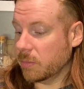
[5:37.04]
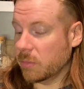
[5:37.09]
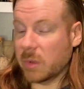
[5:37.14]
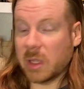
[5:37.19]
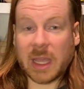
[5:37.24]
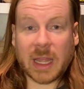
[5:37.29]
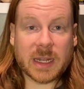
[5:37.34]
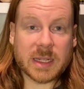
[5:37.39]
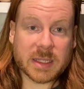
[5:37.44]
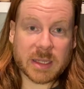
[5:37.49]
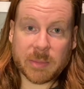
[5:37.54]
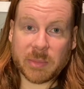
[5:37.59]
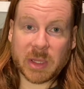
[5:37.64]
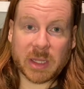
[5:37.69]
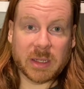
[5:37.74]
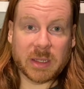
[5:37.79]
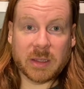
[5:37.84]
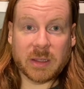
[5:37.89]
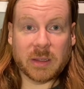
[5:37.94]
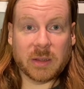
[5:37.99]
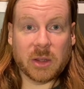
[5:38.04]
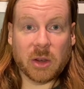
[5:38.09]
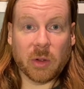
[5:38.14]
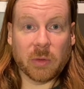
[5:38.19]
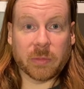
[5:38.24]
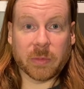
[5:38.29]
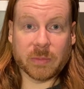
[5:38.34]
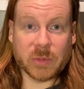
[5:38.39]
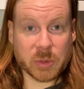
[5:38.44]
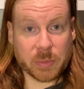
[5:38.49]
getting something, you know,
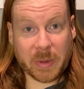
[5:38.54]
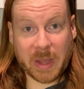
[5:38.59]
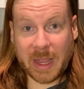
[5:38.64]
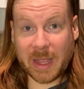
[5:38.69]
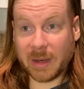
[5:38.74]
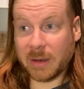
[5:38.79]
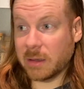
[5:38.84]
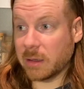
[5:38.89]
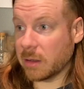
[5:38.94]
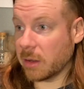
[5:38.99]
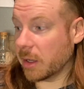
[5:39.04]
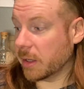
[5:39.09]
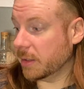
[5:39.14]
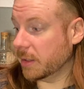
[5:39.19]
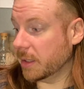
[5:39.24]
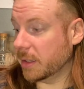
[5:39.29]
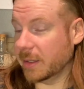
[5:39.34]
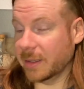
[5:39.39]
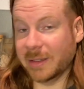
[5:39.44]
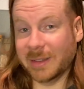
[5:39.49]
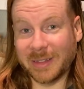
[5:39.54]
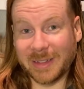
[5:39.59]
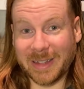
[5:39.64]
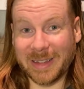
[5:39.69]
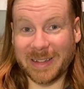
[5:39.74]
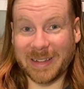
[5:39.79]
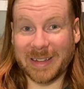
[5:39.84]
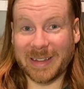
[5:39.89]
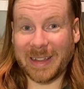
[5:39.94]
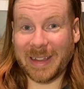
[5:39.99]
from Japan on the
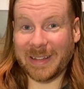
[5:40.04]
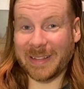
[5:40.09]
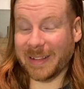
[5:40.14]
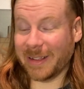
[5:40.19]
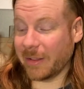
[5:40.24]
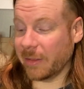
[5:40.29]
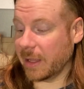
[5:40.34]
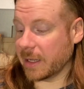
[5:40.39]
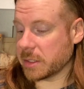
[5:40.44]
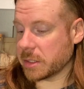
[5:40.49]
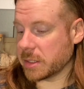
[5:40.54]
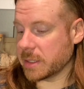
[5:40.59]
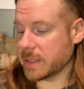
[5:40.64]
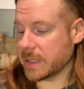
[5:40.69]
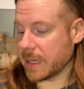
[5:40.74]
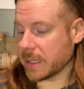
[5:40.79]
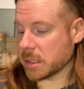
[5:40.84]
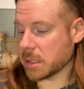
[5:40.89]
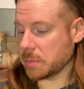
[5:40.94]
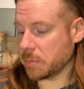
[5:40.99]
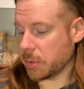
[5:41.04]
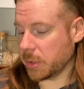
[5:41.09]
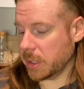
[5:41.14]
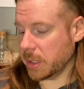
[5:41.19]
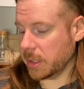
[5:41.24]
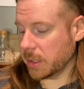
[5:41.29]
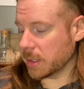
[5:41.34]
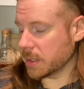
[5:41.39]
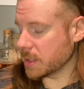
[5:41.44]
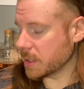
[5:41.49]
in the collection is actually pretty
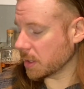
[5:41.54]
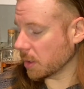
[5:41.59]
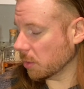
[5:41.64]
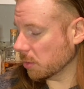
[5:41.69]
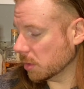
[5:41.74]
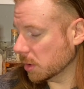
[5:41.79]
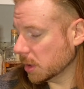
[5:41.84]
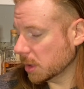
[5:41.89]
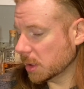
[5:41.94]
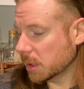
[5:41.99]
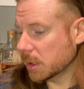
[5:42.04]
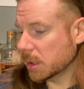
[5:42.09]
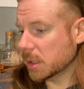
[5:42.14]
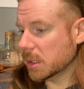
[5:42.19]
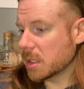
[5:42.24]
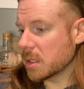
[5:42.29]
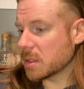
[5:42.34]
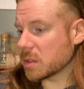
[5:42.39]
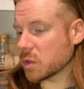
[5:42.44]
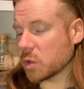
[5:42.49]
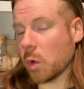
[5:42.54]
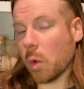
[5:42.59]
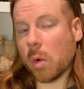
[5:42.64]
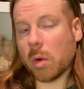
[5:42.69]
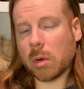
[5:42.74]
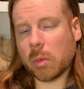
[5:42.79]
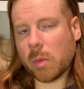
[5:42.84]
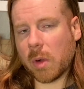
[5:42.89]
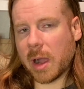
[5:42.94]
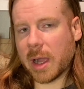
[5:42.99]
good. So
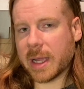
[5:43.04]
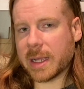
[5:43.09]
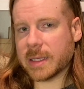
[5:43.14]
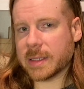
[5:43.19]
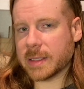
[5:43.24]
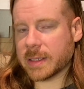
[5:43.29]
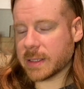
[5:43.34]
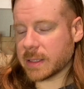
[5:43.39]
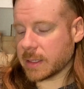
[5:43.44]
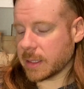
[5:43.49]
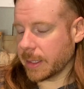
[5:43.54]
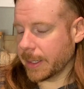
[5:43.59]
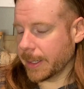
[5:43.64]
score wise,